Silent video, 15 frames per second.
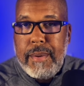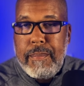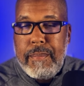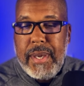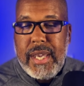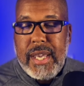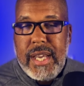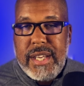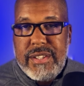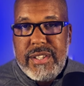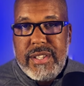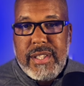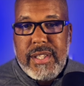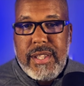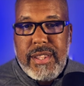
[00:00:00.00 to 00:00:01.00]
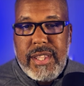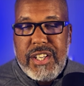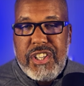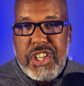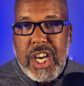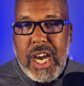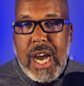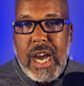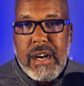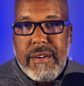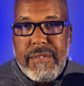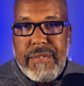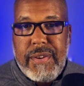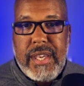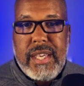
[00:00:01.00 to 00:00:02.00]
because the
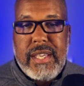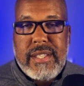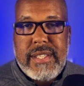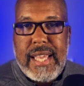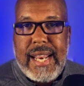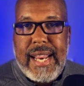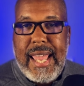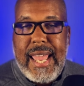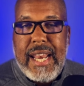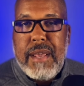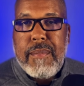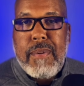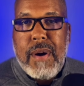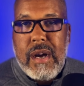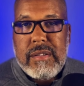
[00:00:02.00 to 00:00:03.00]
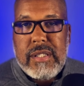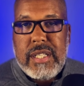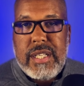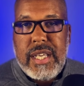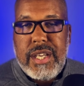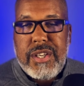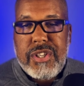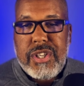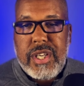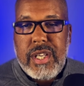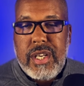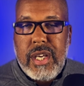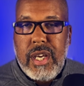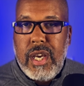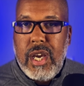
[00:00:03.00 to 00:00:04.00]
geographies that any politician